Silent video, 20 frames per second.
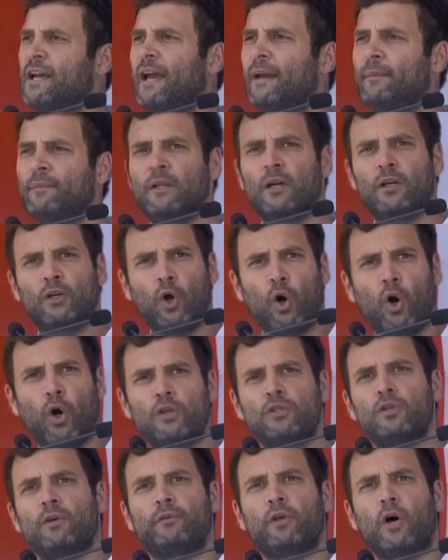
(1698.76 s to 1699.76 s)
time, the
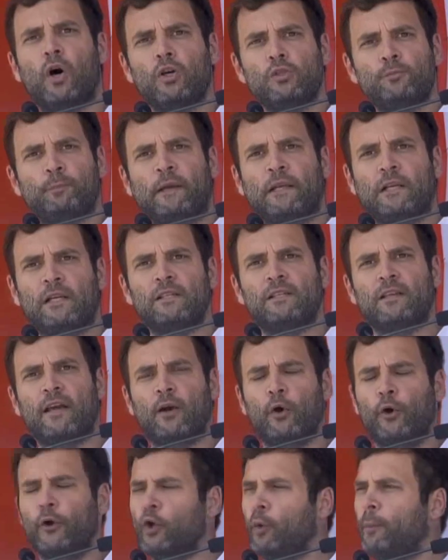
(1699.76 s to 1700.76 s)
doors of the hospitals are
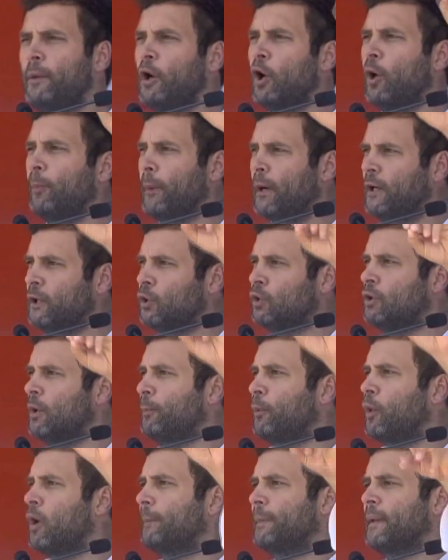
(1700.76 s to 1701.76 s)
going to be open to the
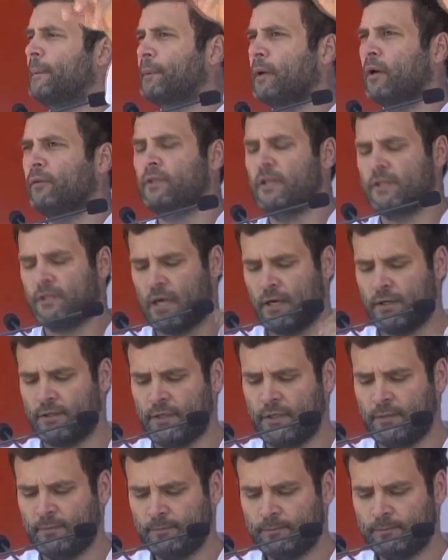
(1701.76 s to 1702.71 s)
poor people of this country.